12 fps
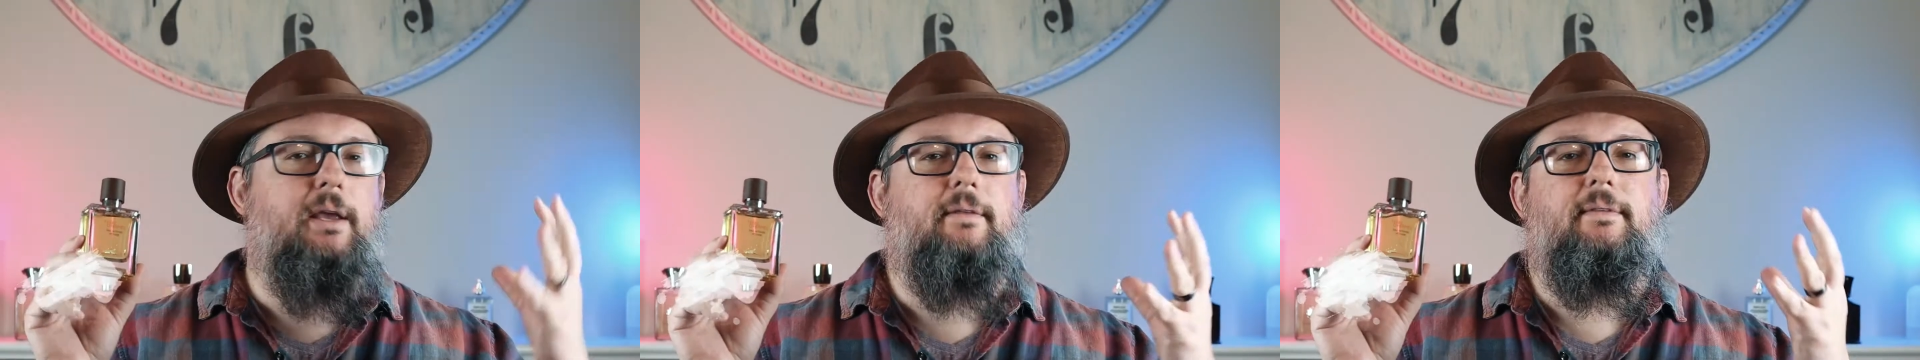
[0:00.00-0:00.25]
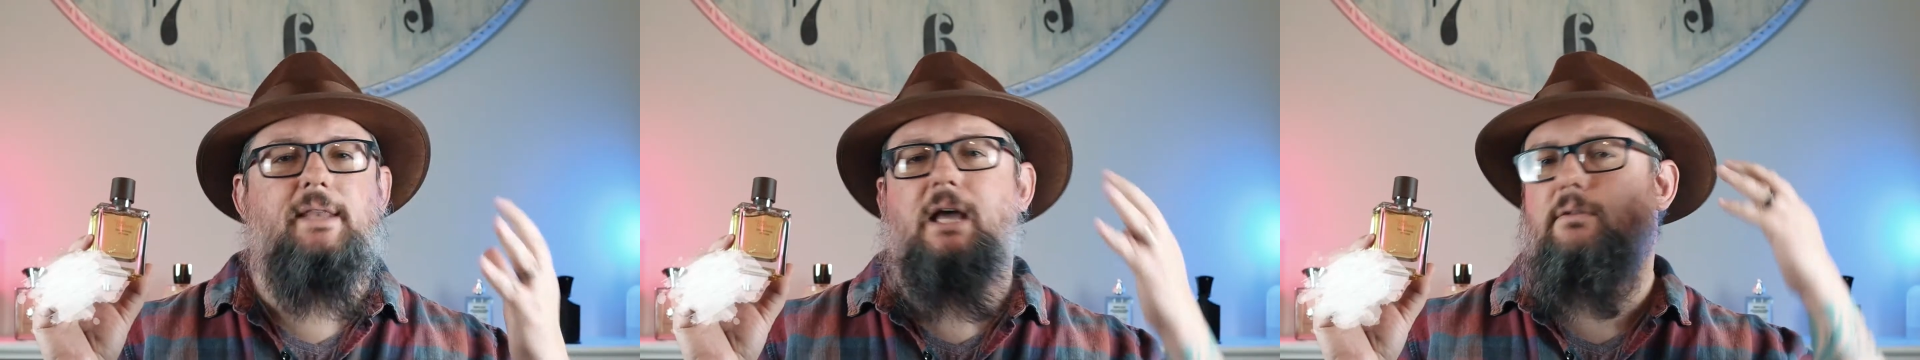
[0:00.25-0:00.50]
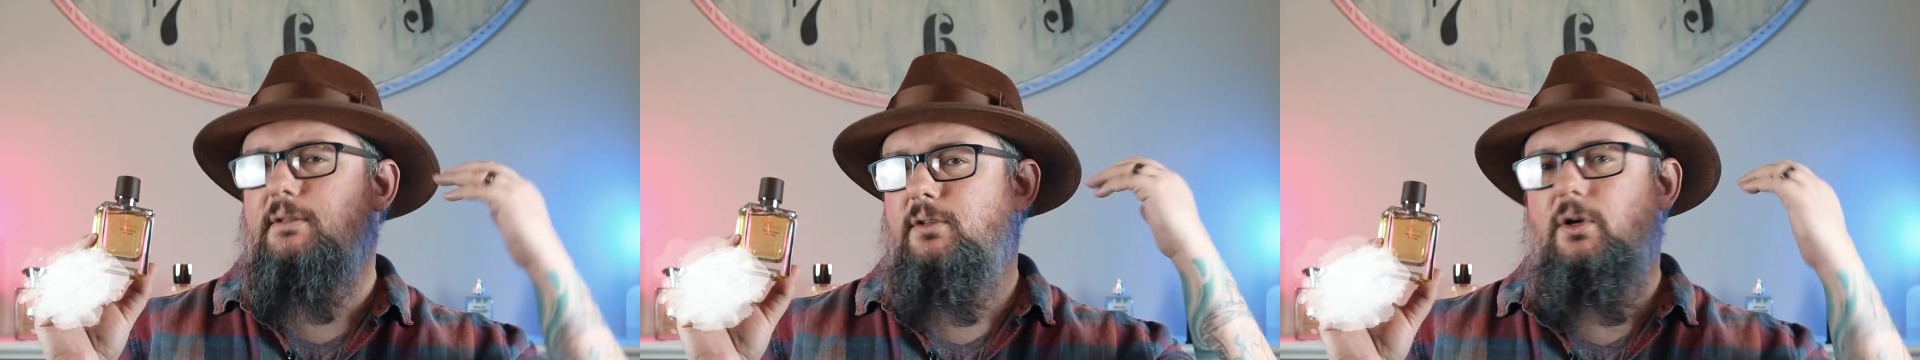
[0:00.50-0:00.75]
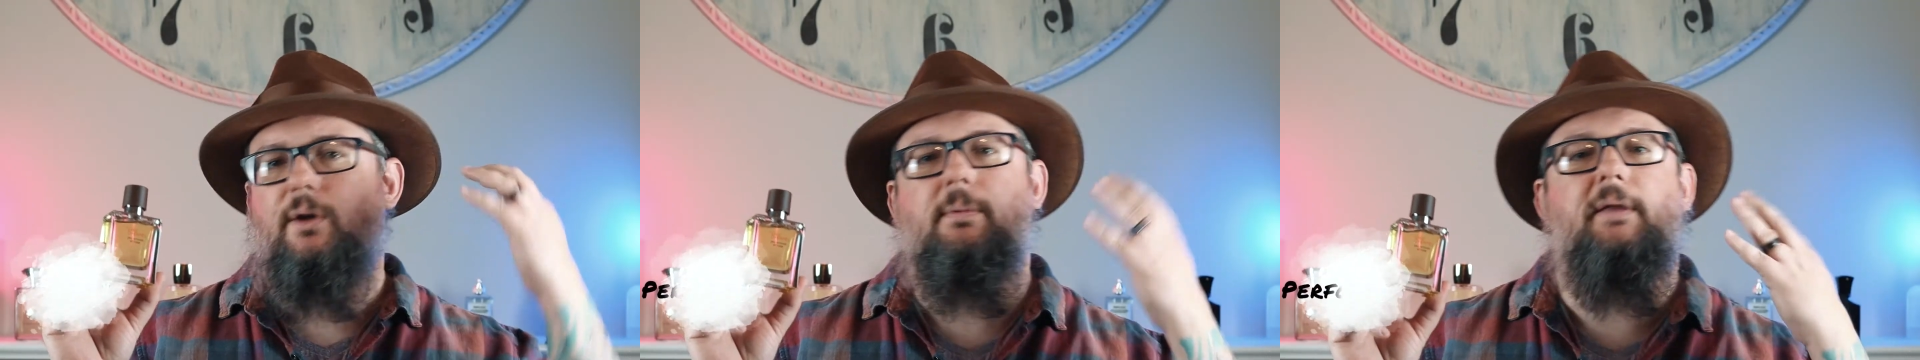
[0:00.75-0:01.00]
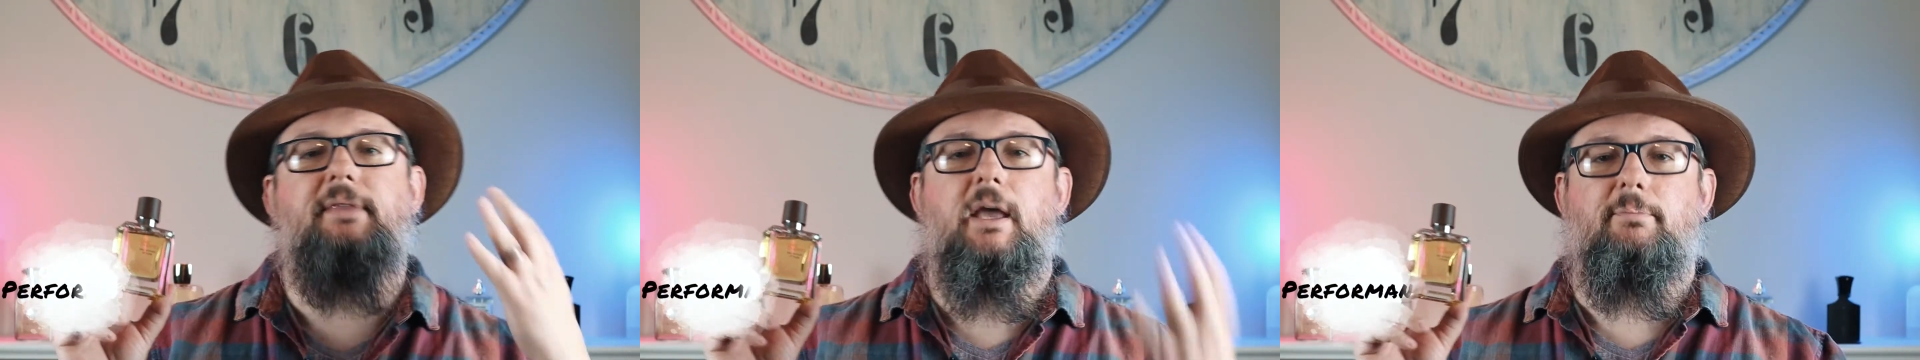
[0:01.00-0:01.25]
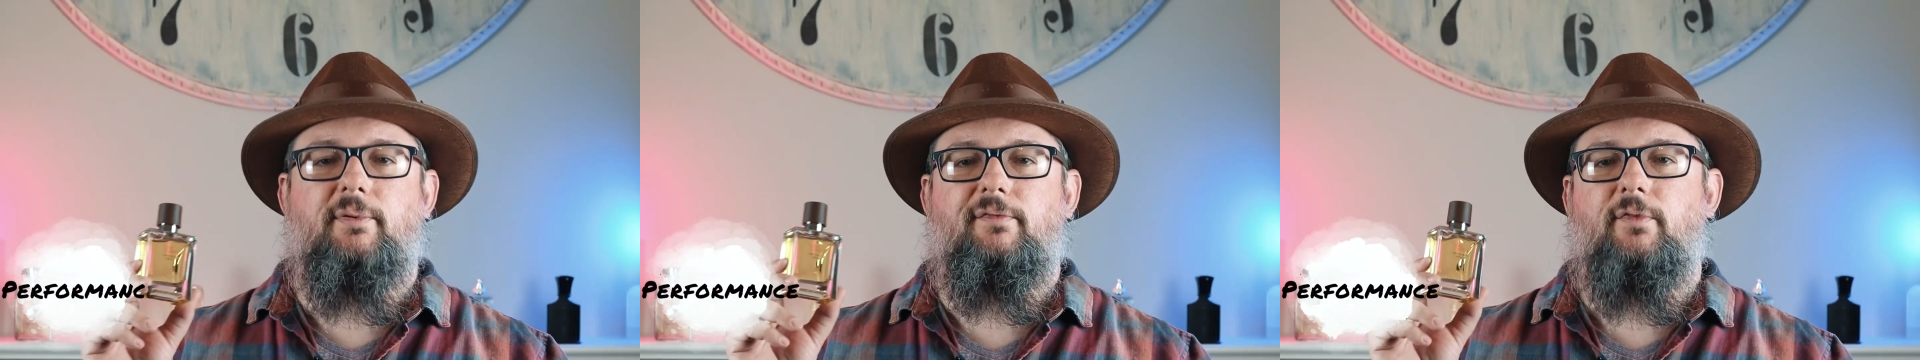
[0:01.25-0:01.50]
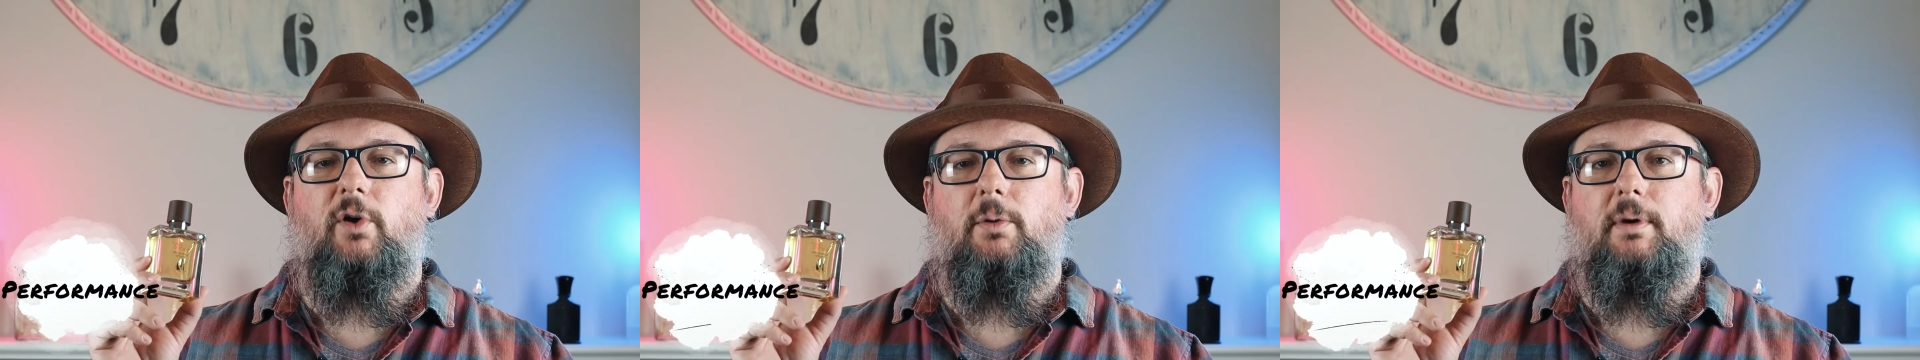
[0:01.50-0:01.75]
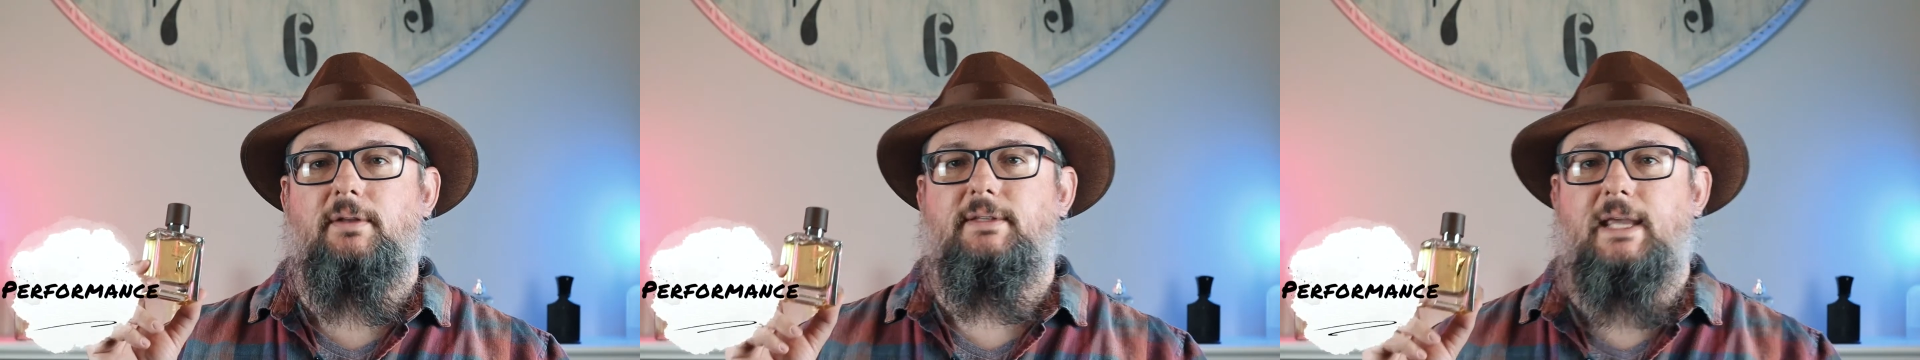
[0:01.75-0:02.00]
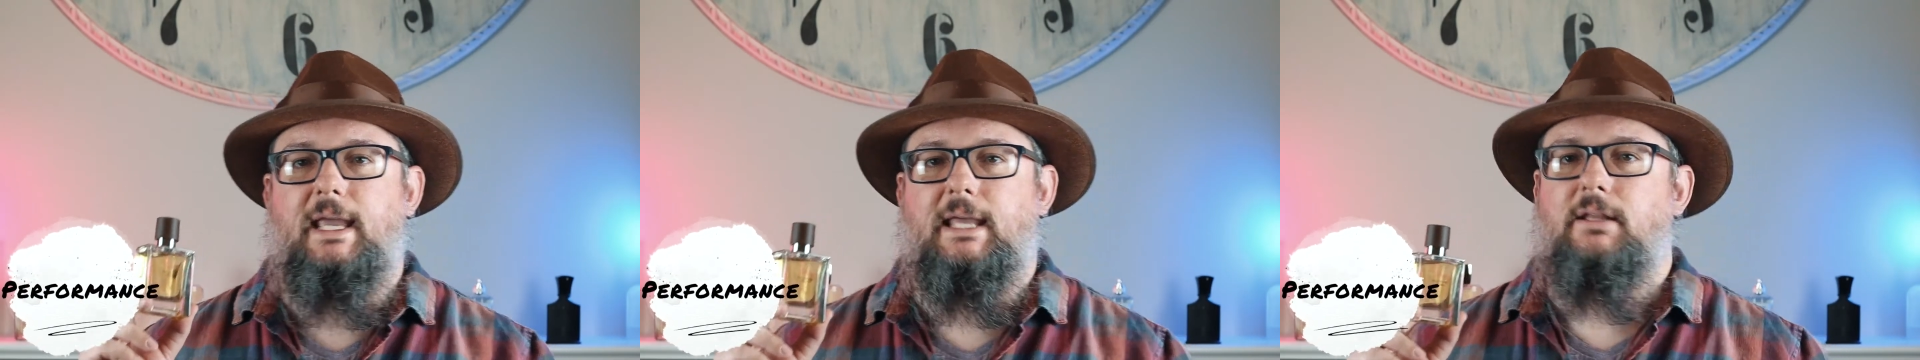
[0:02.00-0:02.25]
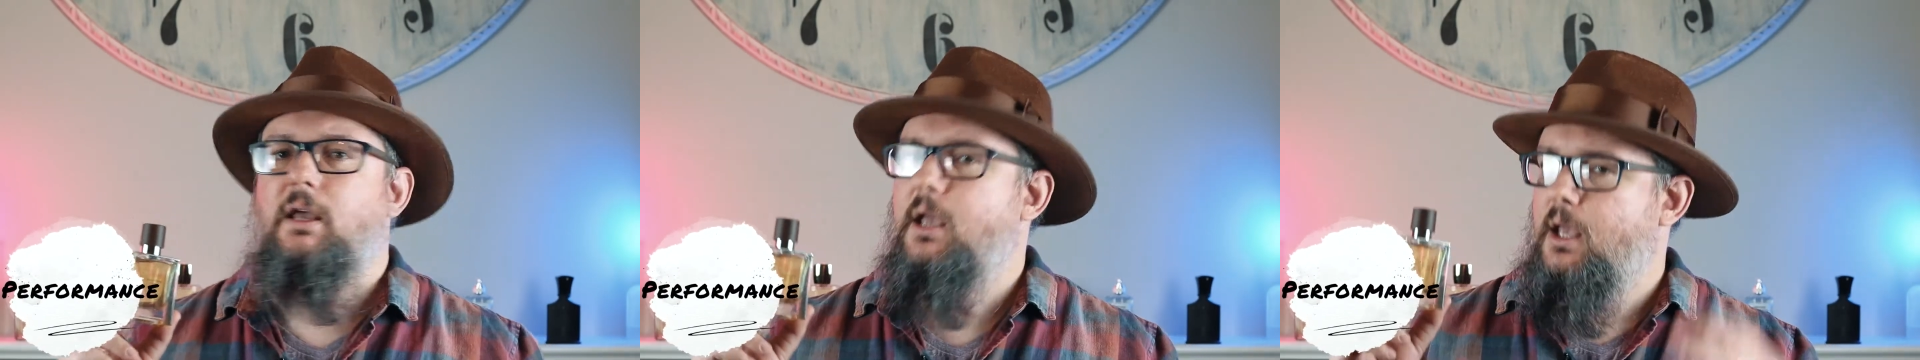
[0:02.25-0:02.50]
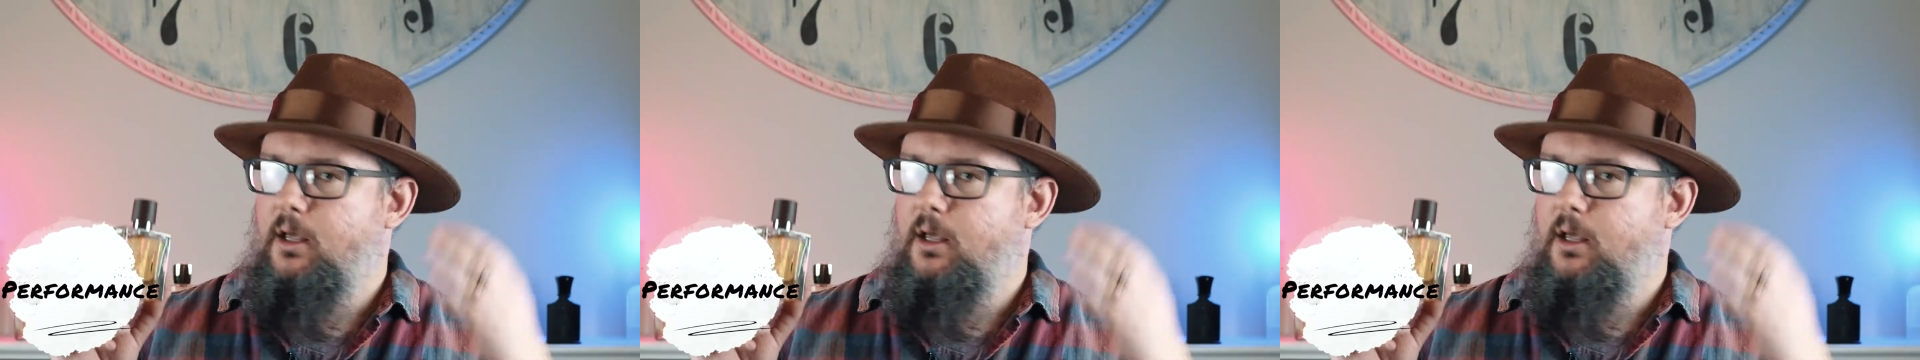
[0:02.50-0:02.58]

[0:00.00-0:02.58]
right, now let's talk about that performance and